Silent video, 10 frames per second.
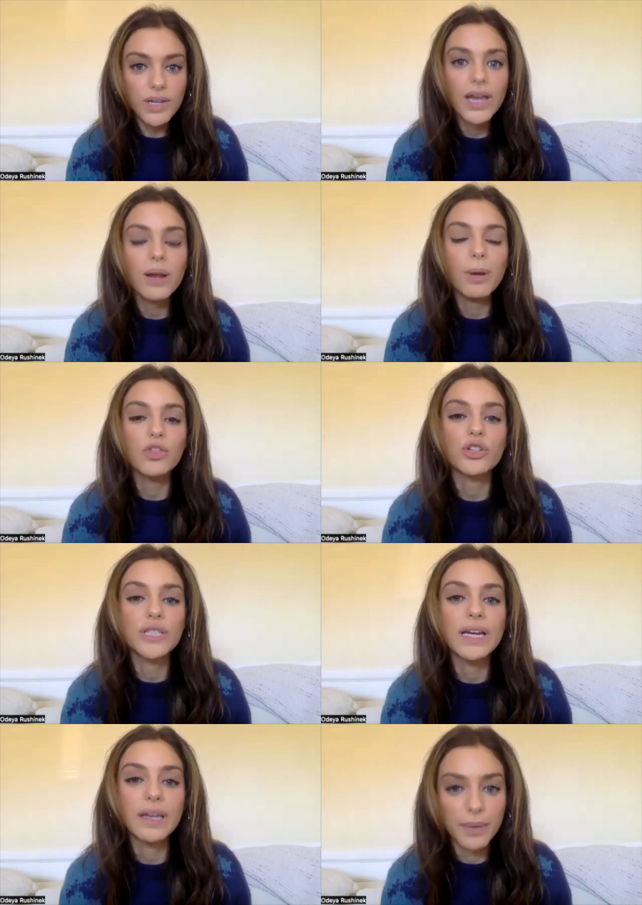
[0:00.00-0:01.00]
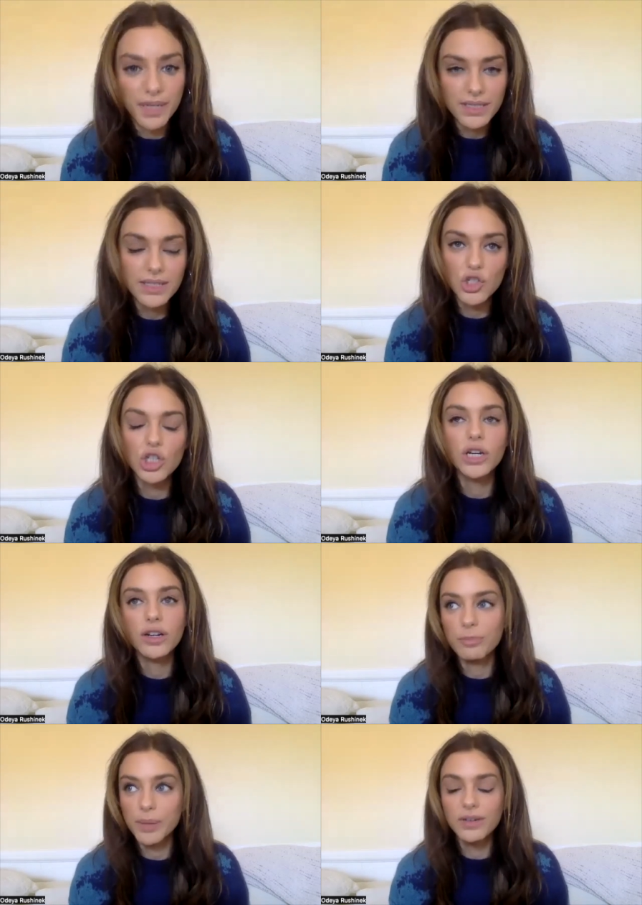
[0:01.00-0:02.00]
and about their dynamic is that she could
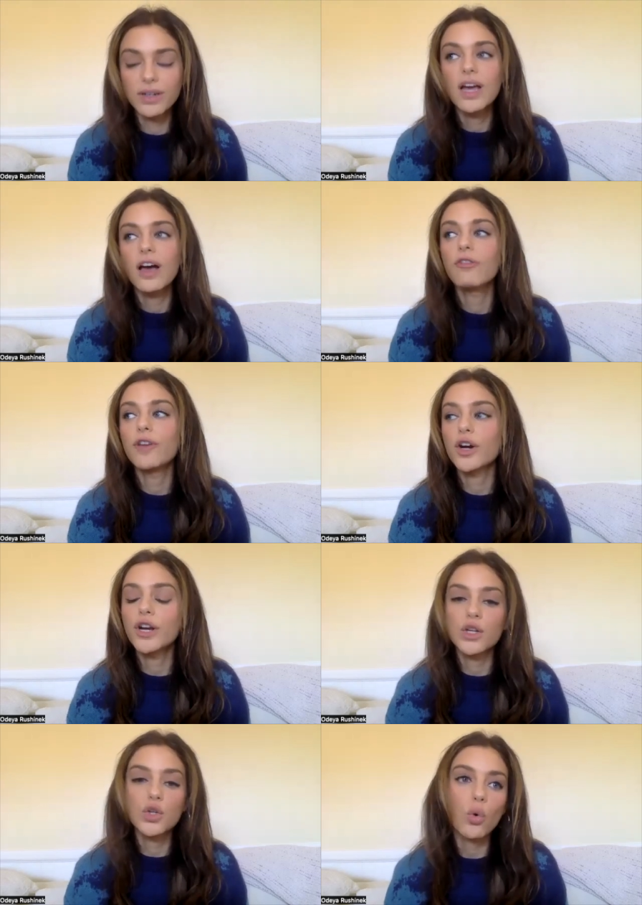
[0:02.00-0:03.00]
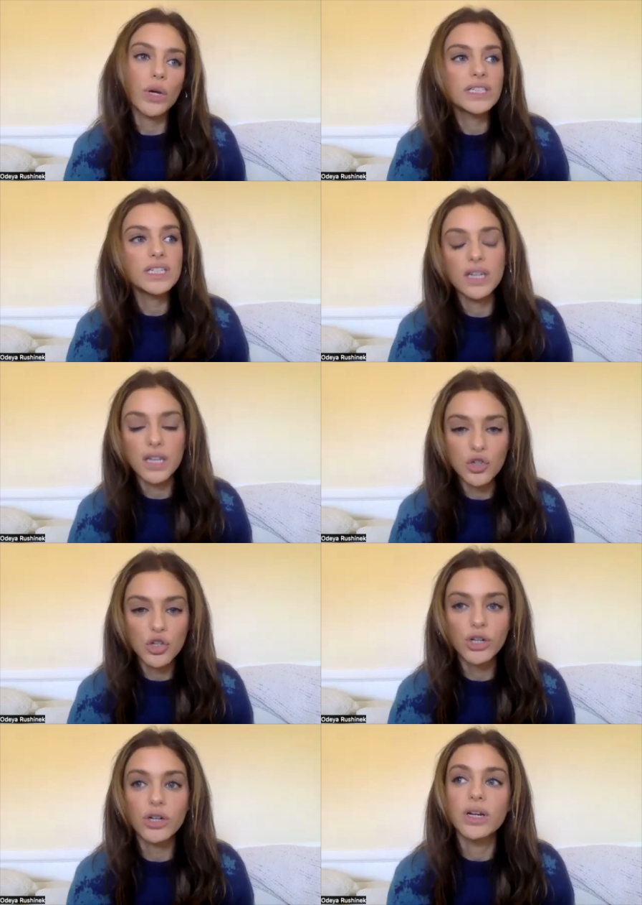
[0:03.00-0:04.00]
have been a very annoyed
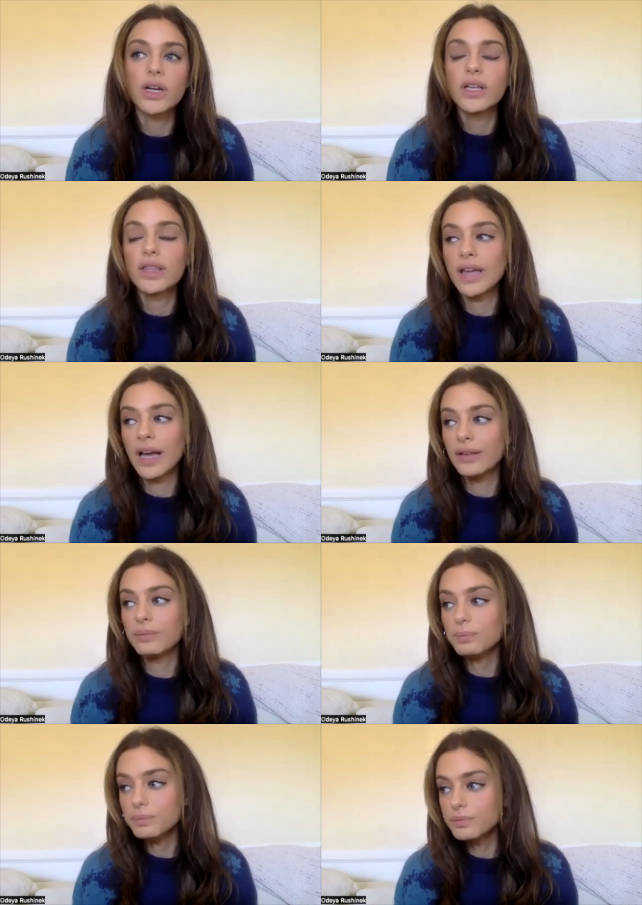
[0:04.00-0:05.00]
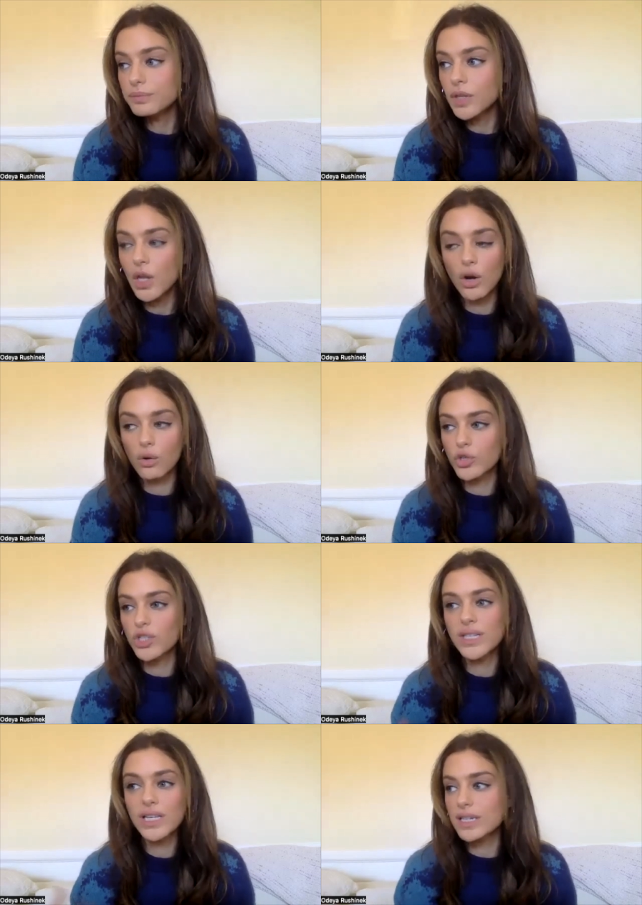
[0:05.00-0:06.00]
teenager that you know
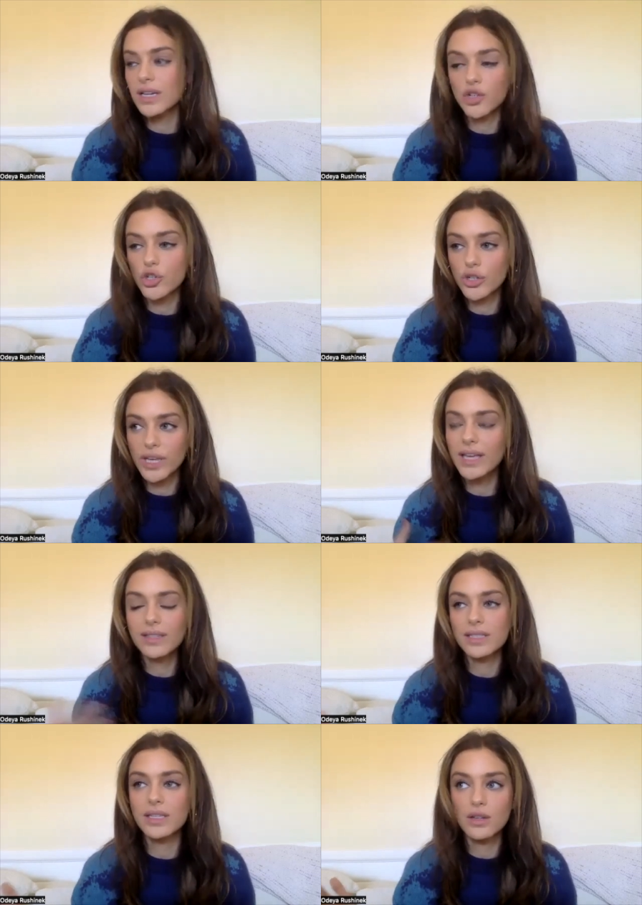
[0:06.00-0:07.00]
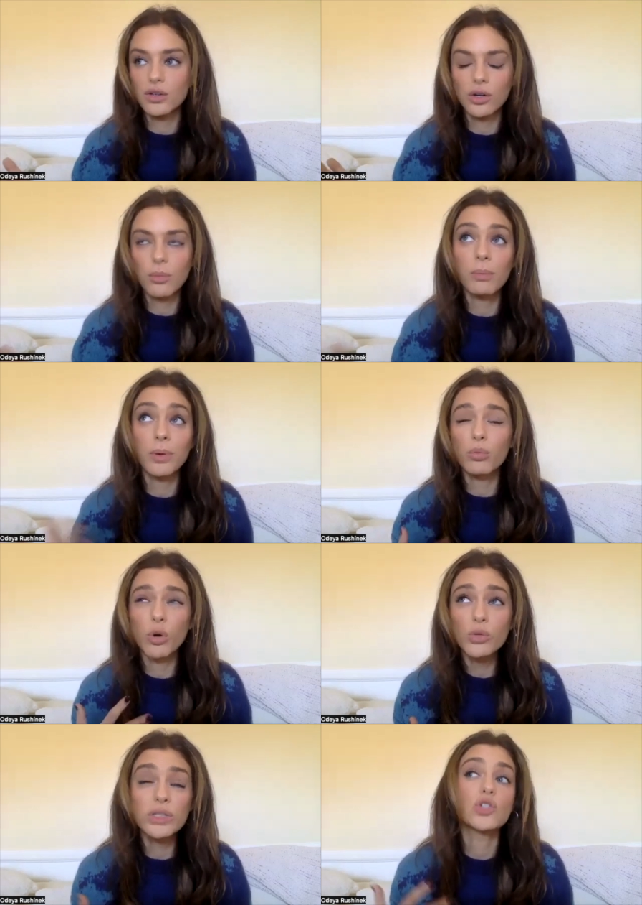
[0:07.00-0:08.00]
just doesn't under can't see her mom but
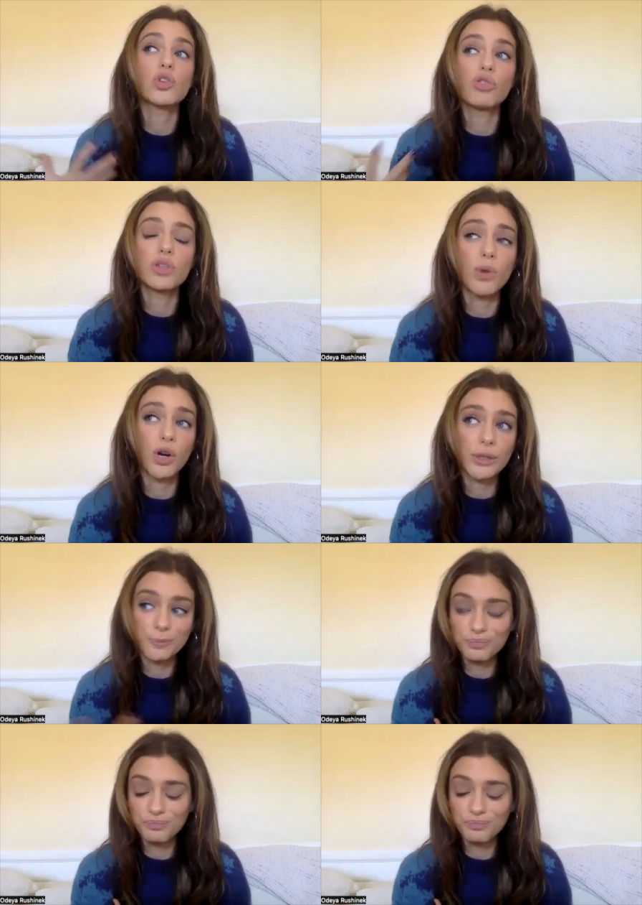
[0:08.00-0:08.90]
rose is so smart